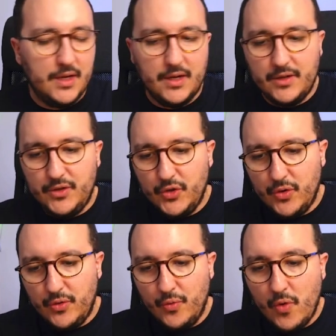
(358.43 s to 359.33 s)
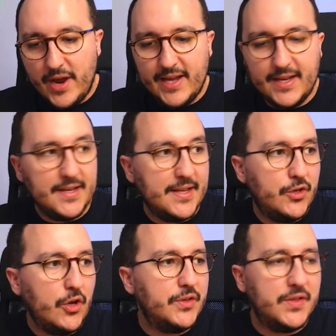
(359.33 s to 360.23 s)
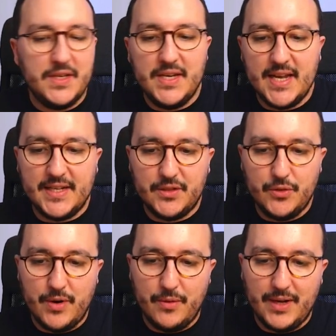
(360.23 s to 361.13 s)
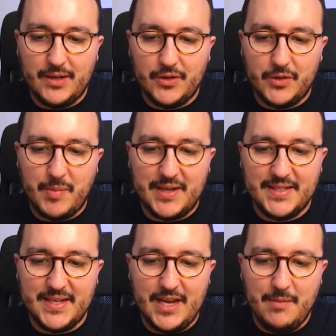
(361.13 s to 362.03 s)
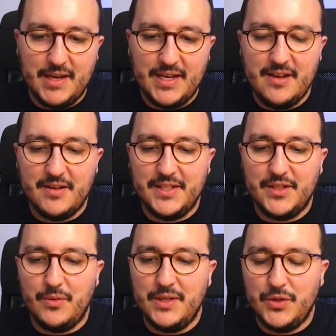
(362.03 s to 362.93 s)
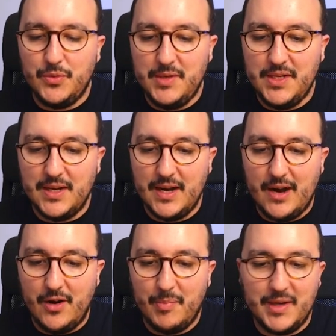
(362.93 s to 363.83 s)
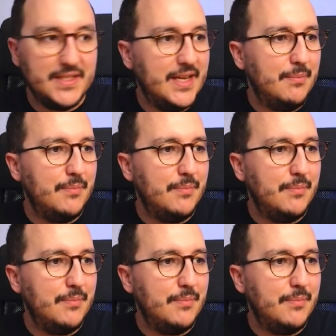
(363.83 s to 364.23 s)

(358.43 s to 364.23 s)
The rec.nexturl.passname, and here it's going to be our passname.